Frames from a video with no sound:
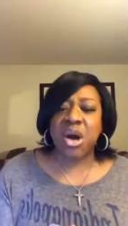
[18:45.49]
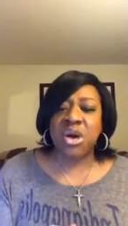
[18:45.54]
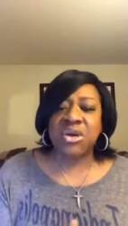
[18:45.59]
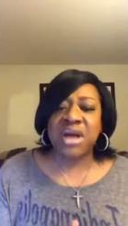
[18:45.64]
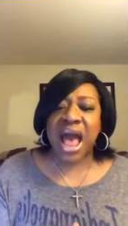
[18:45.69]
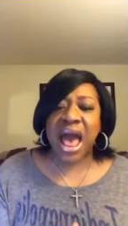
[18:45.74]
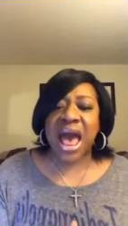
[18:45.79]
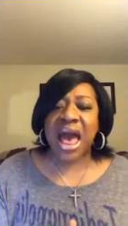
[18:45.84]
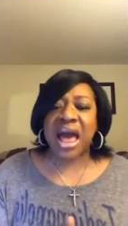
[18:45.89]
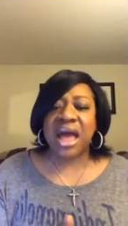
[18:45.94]
oh
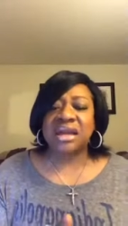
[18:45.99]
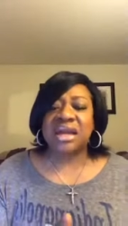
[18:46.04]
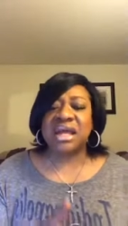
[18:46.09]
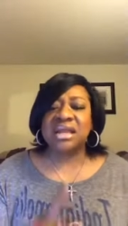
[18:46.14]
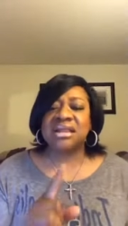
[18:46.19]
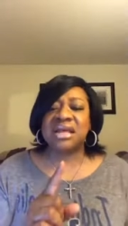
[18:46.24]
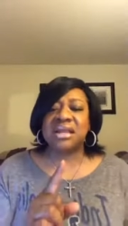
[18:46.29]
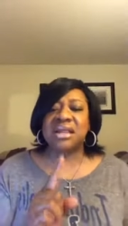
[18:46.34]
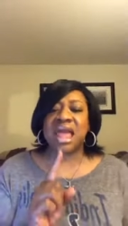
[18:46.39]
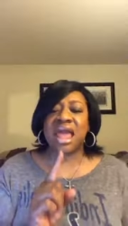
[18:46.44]
God,
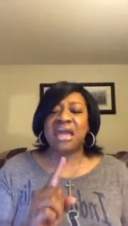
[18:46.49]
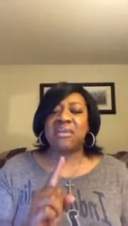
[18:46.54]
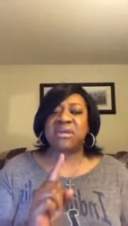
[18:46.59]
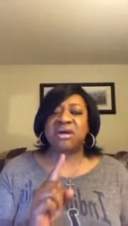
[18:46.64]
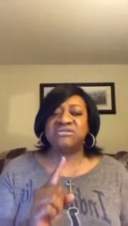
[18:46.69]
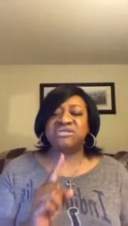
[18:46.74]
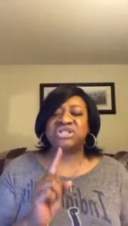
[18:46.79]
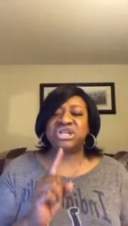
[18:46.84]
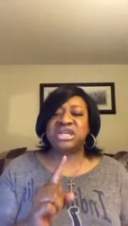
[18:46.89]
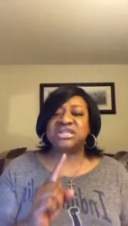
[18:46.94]
in the name
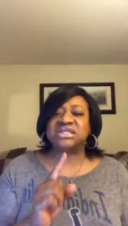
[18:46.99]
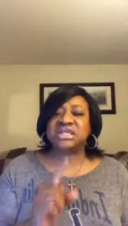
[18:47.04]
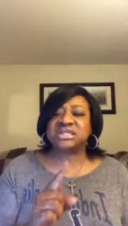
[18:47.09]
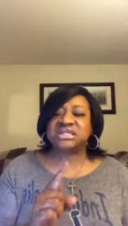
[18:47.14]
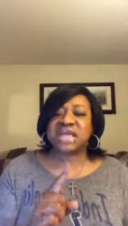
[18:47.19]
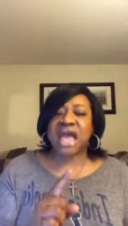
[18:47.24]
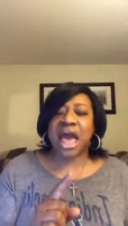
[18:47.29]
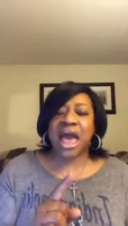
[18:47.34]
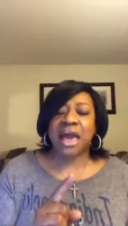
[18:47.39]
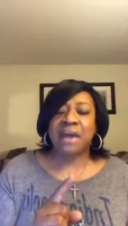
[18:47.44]
of
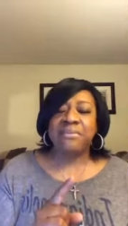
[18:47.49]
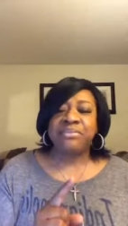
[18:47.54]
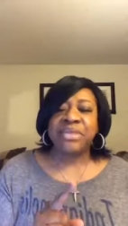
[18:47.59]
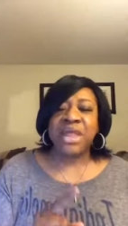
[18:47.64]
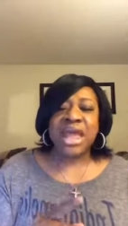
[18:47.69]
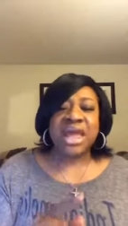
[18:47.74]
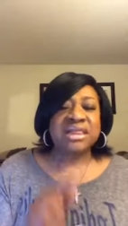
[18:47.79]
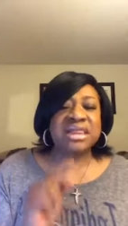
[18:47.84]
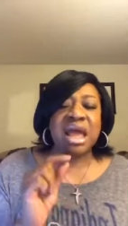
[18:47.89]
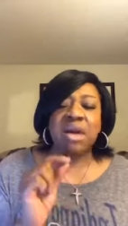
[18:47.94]
Jesus, God,
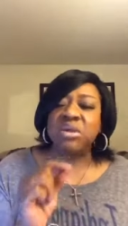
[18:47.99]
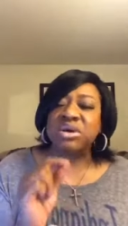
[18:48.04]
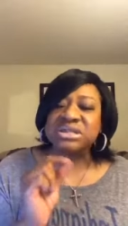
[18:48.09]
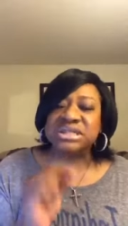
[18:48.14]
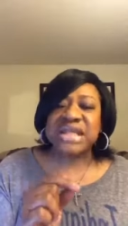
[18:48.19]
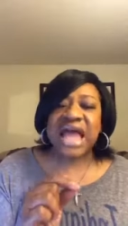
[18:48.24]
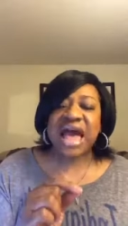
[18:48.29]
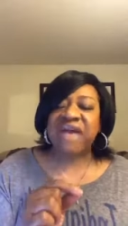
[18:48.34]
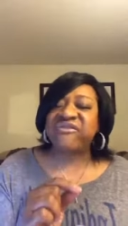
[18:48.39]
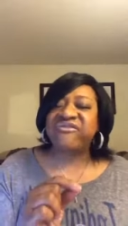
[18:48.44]
that
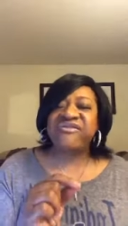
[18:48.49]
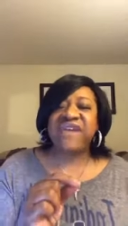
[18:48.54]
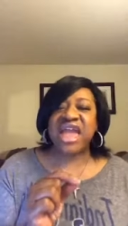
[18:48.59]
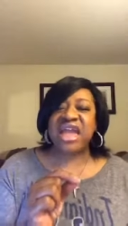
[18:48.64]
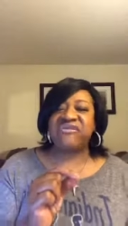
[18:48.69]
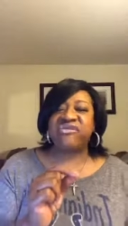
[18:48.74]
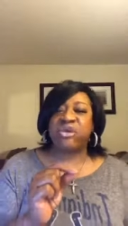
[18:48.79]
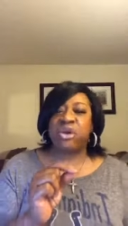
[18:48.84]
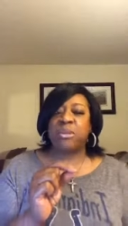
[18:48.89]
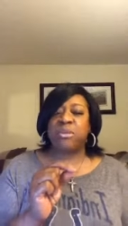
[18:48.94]
was not
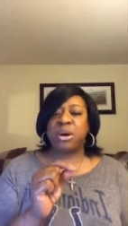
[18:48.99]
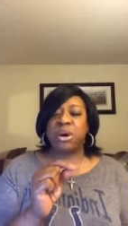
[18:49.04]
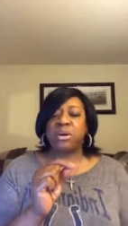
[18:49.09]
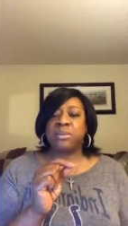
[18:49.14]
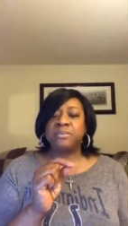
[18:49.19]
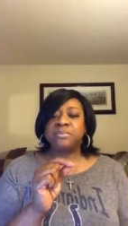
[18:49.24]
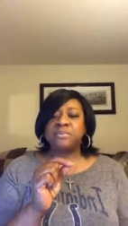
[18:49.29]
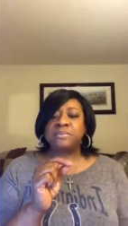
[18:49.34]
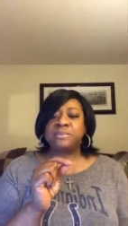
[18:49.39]
favorable.